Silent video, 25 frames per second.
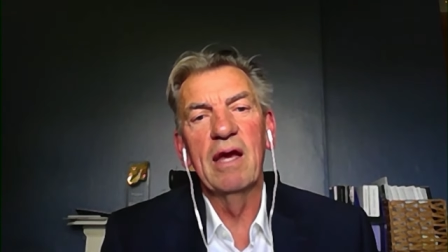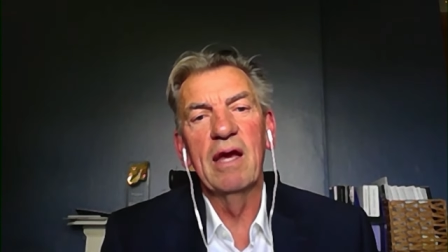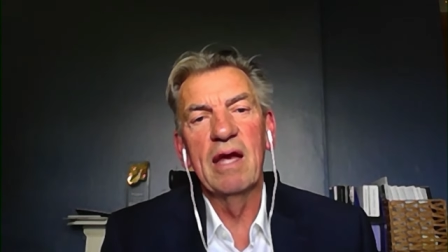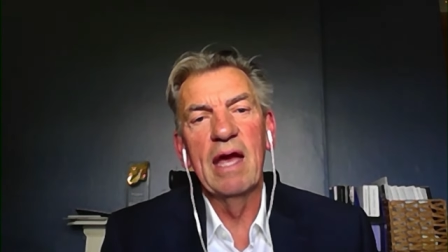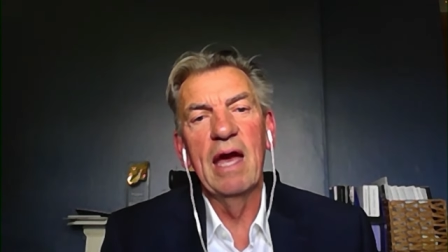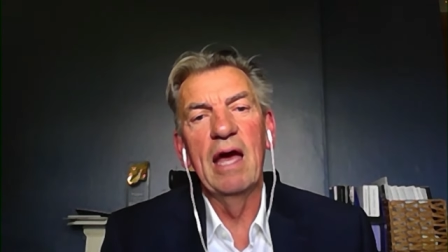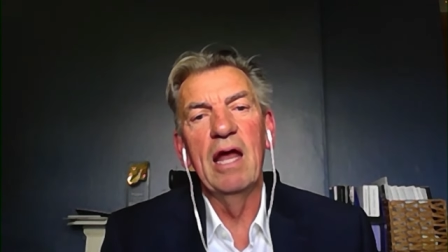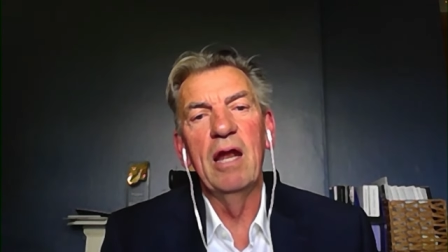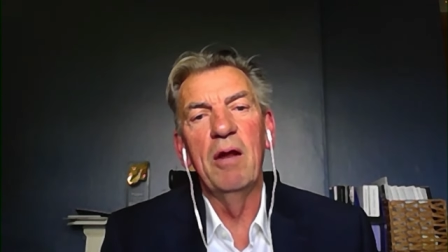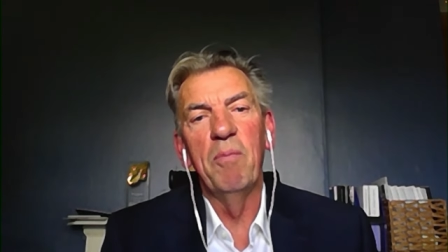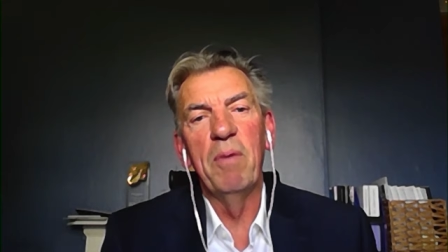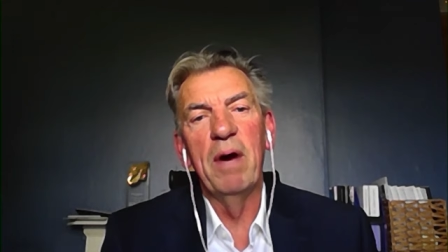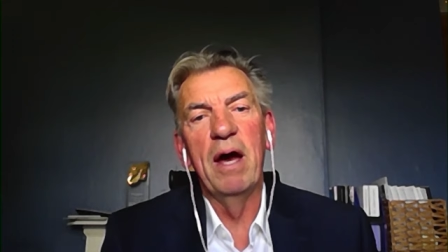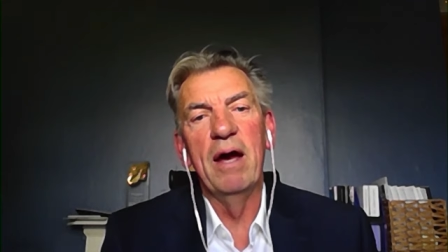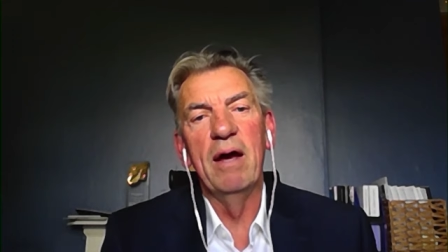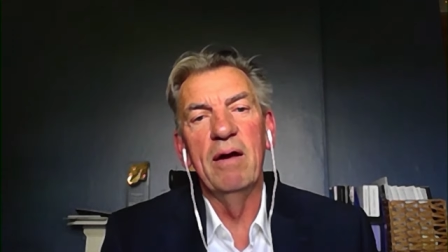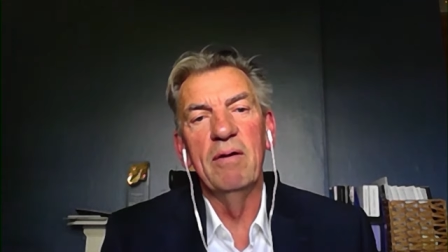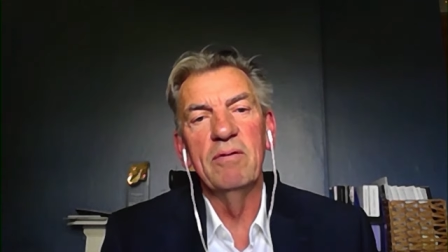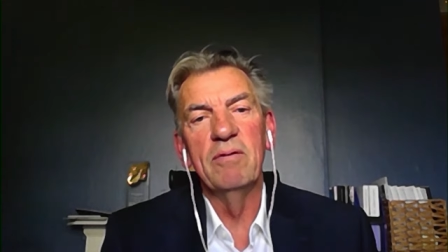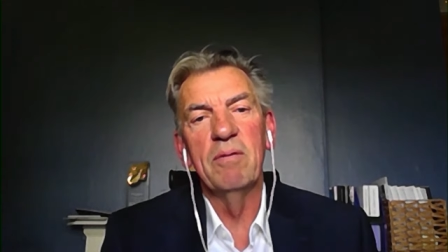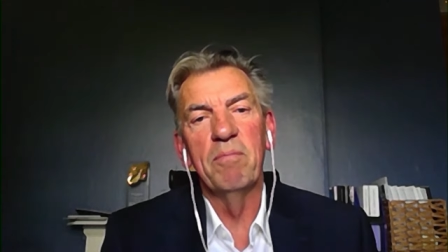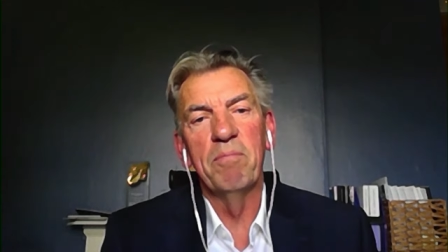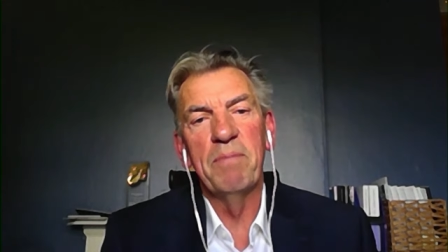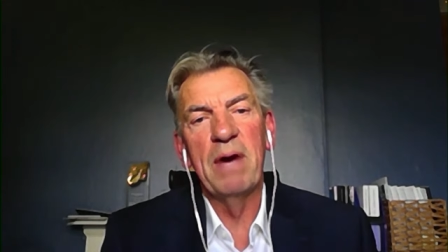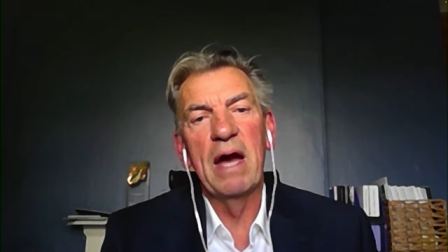again
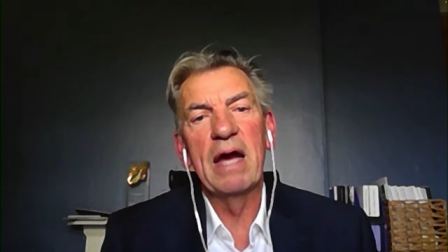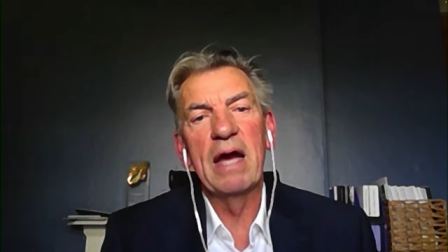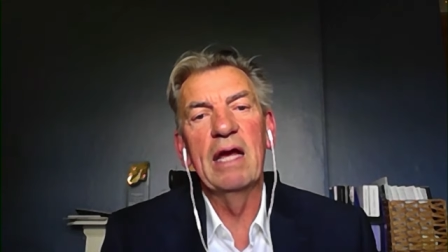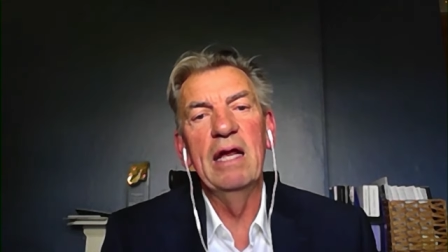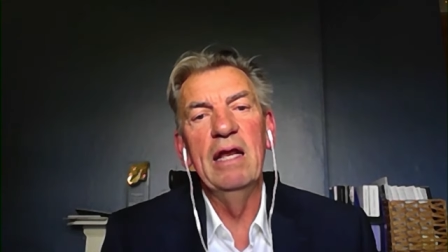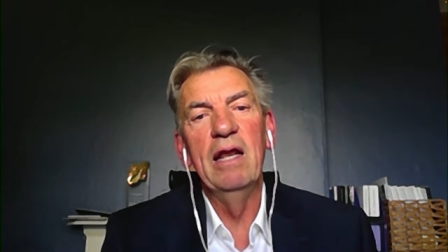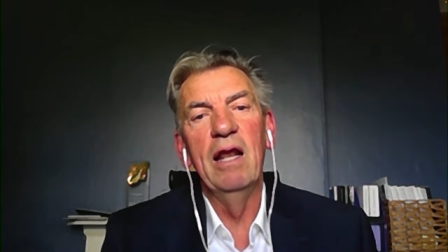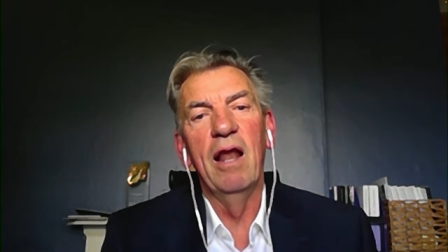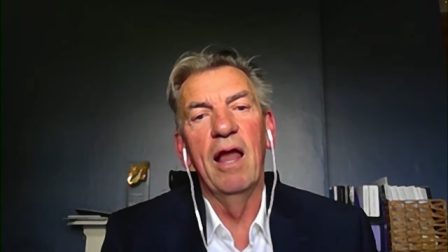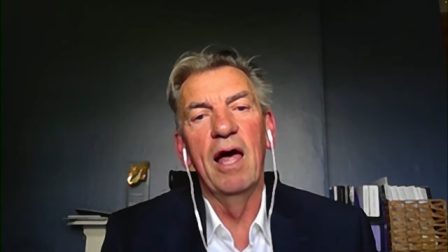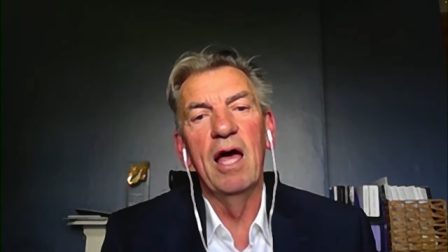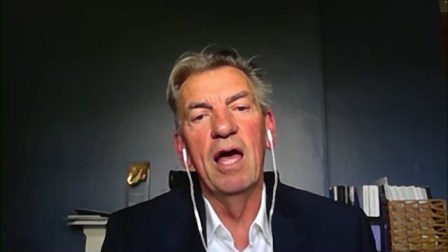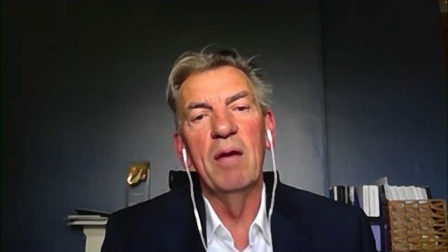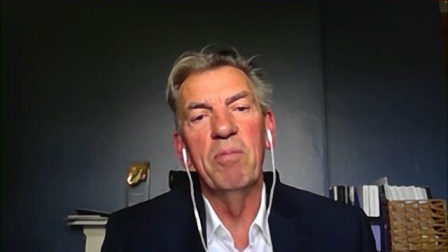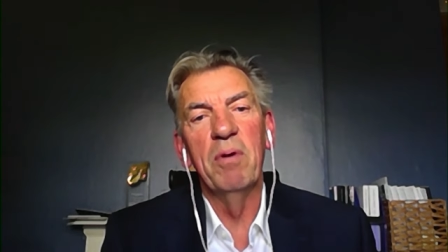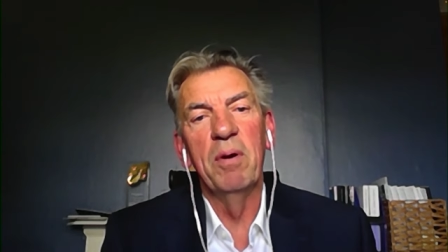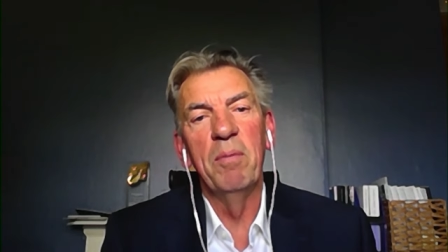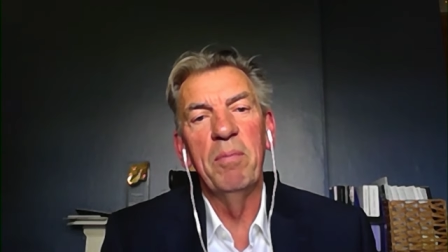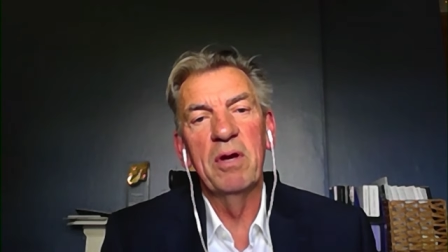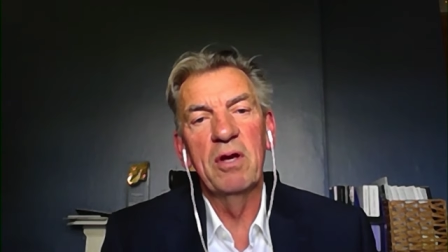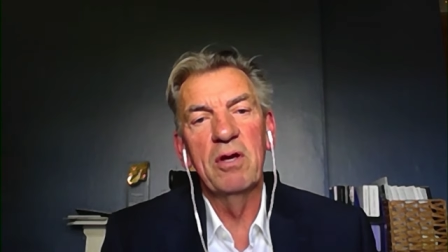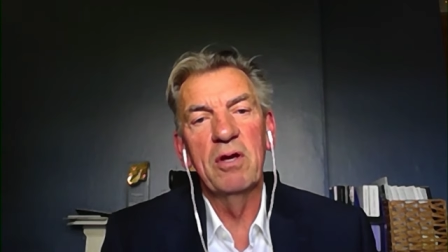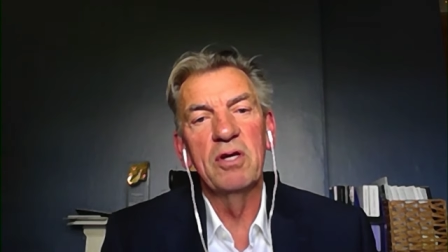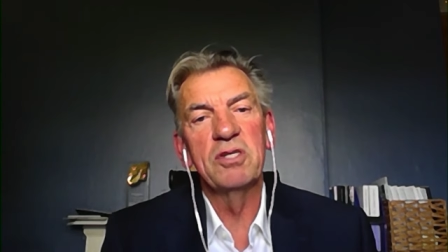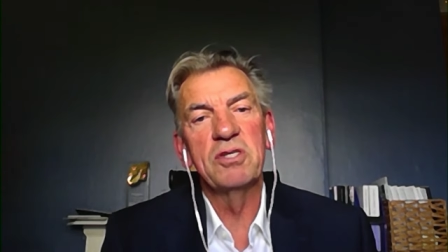about backing Labour
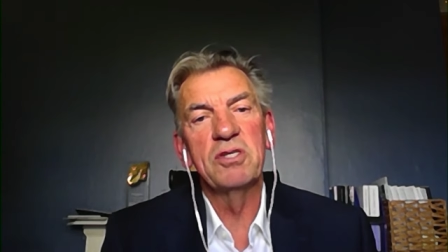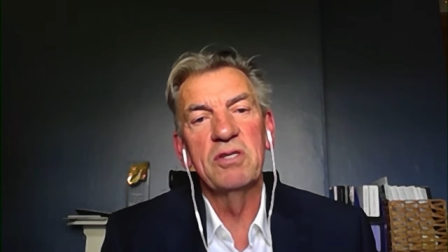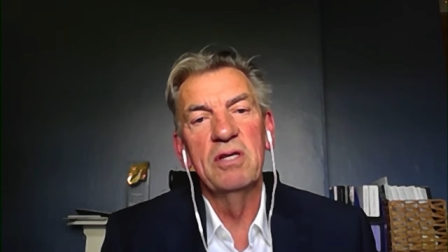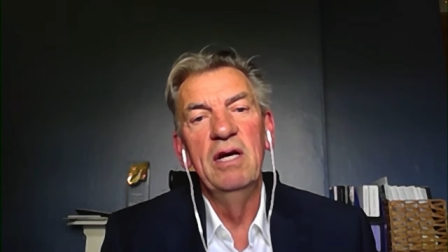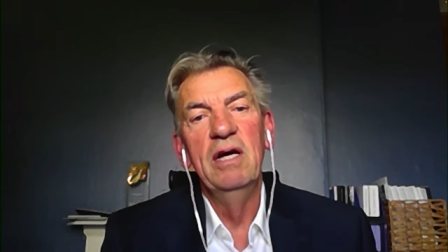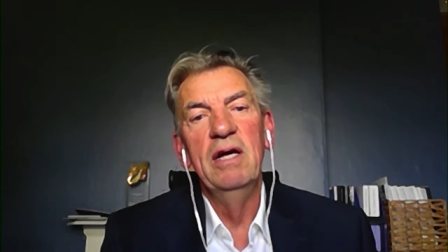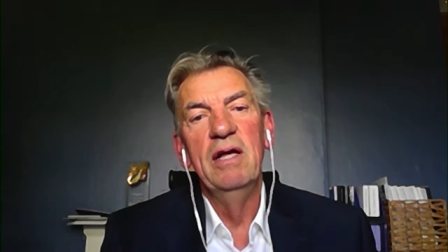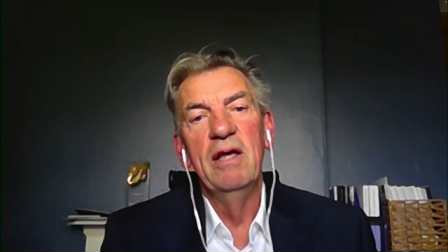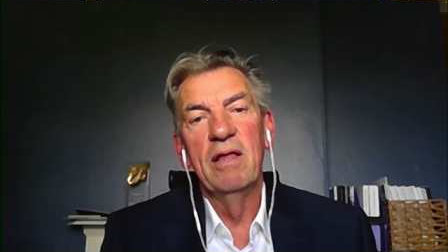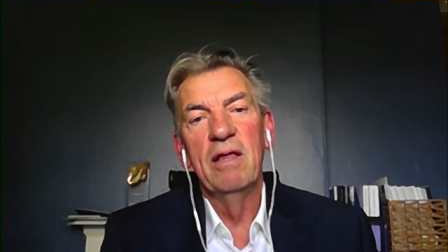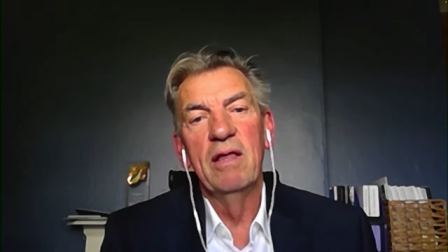because